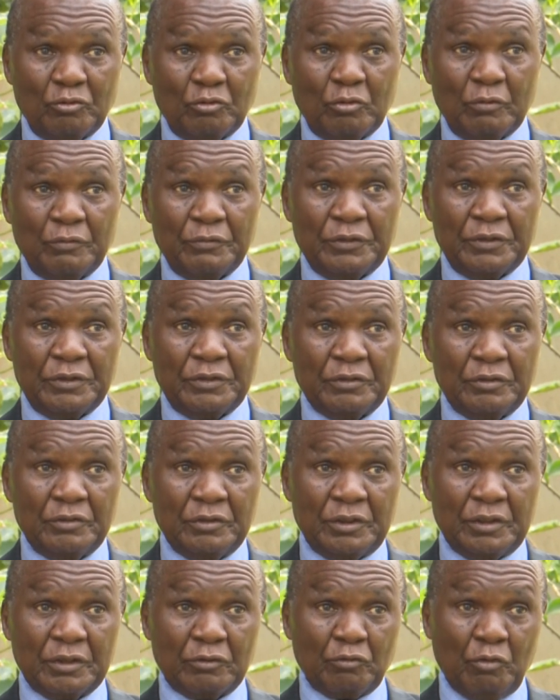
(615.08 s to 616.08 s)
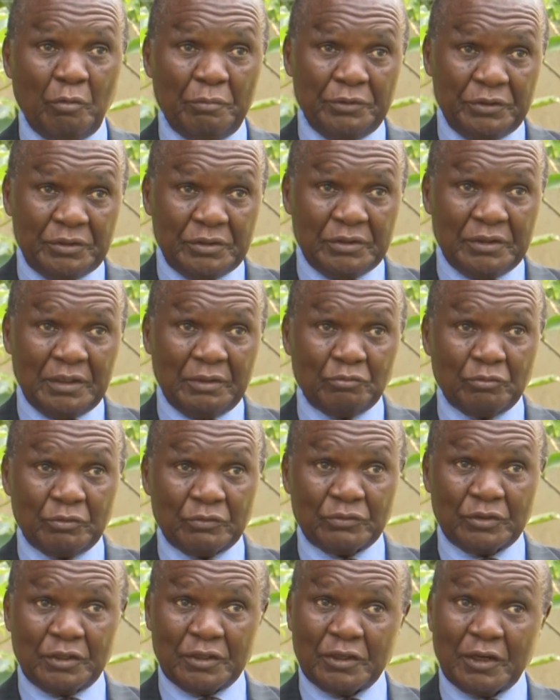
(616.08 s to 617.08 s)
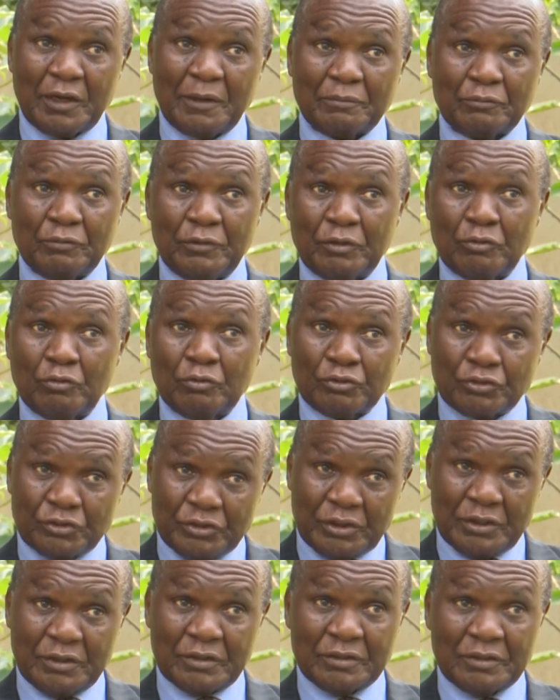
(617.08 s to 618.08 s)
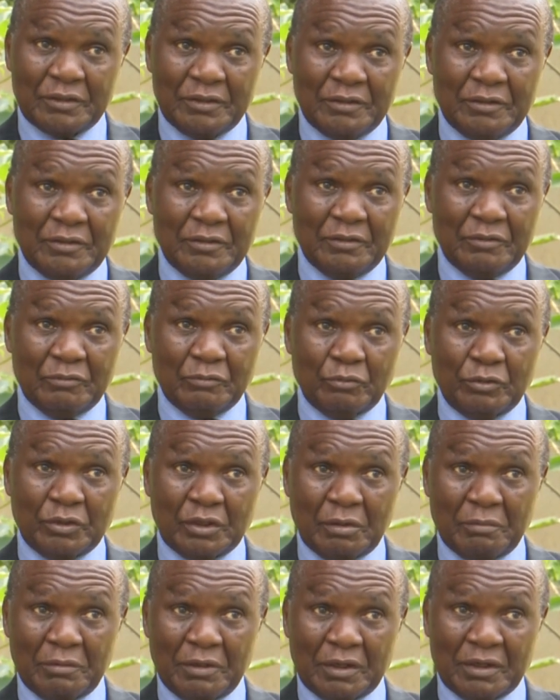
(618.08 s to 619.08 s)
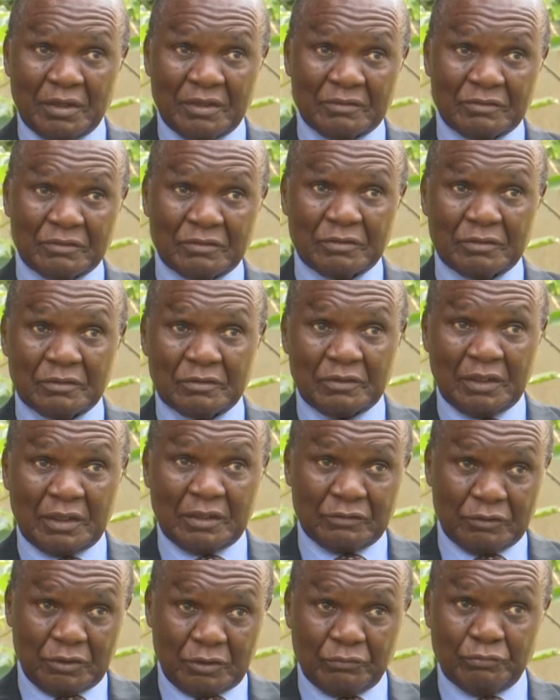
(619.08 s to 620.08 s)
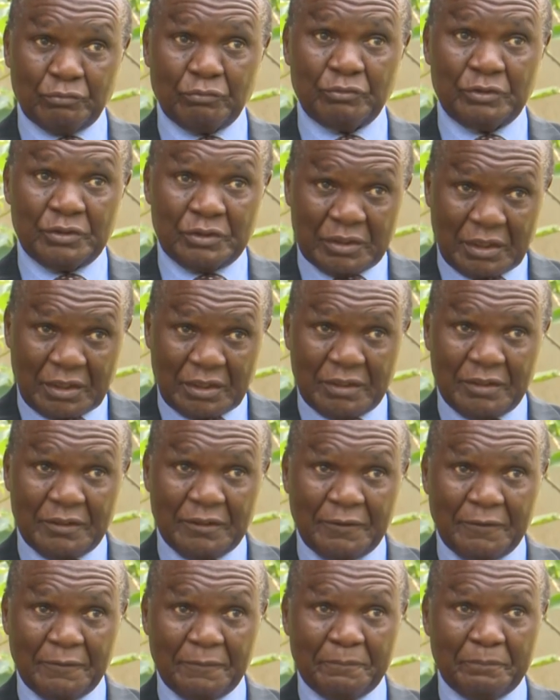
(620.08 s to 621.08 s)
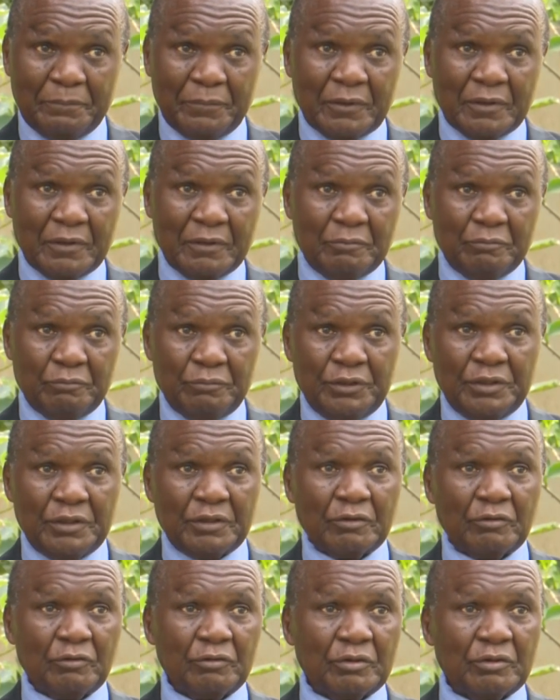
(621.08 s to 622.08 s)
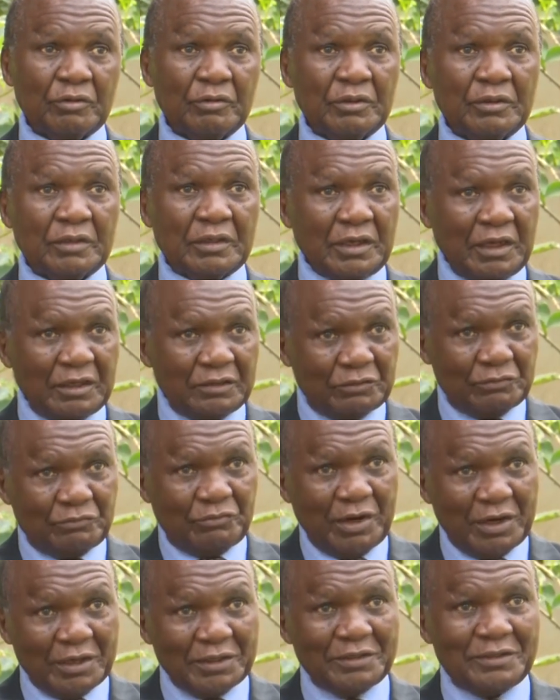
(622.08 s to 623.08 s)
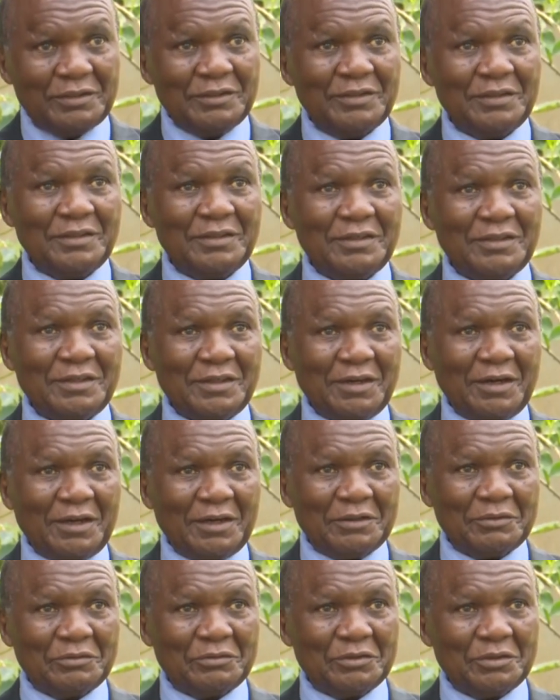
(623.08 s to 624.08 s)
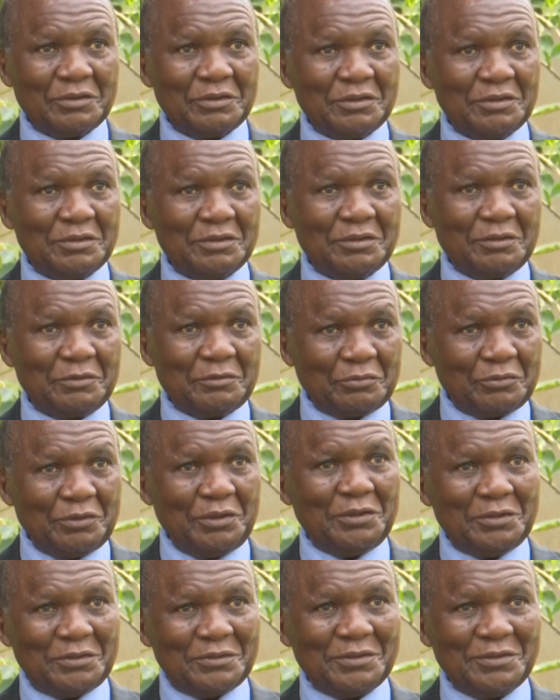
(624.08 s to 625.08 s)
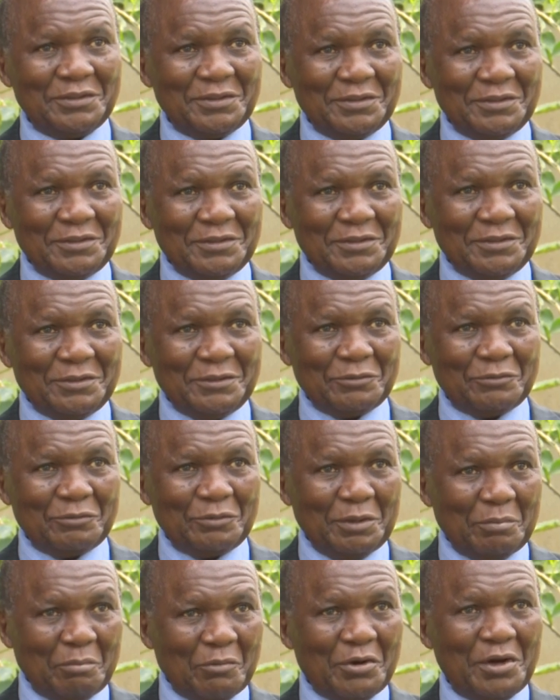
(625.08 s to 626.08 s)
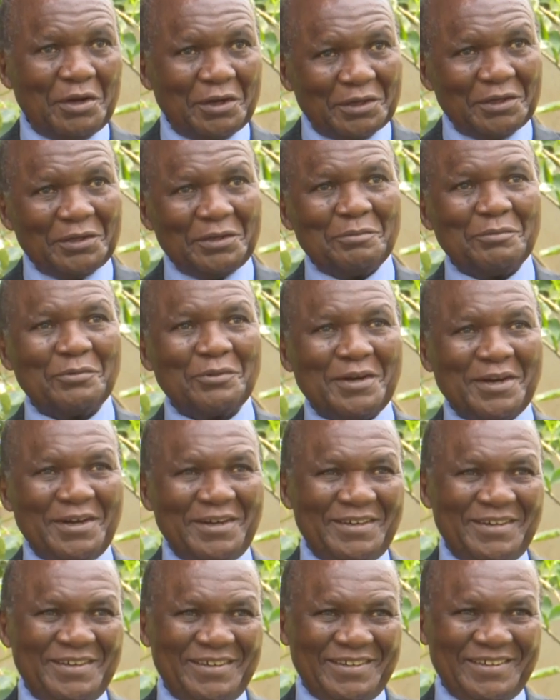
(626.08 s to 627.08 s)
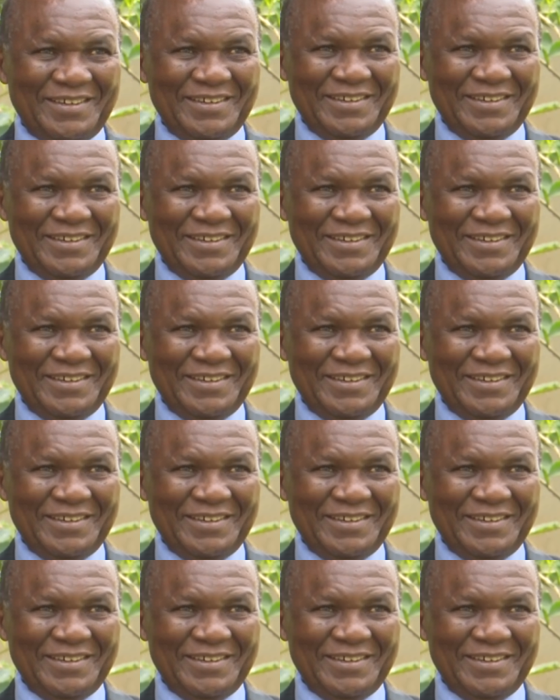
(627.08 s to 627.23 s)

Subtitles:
of the committee that was set up to negotiate for the Kabaka's successful return, being classified as a threat to the monarchy in Uganda.